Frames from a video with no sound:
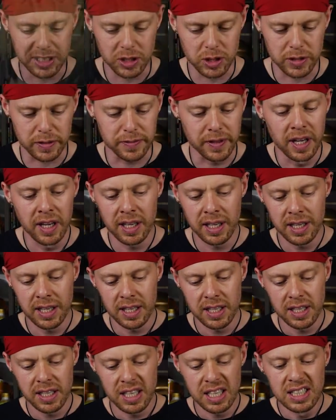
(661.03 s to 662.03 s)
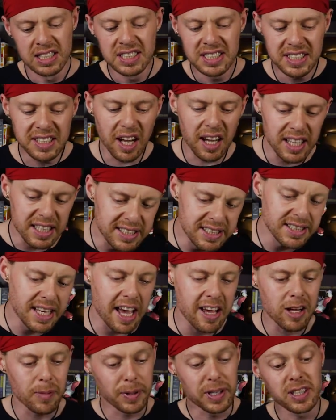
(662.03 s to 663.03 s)
a sort of size
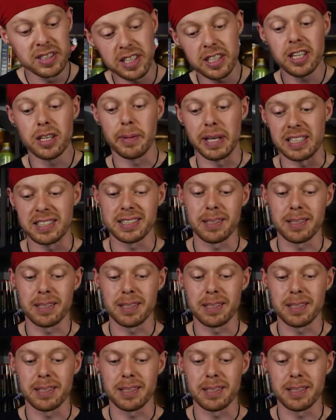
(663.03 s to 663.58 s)
scale because they're going to be a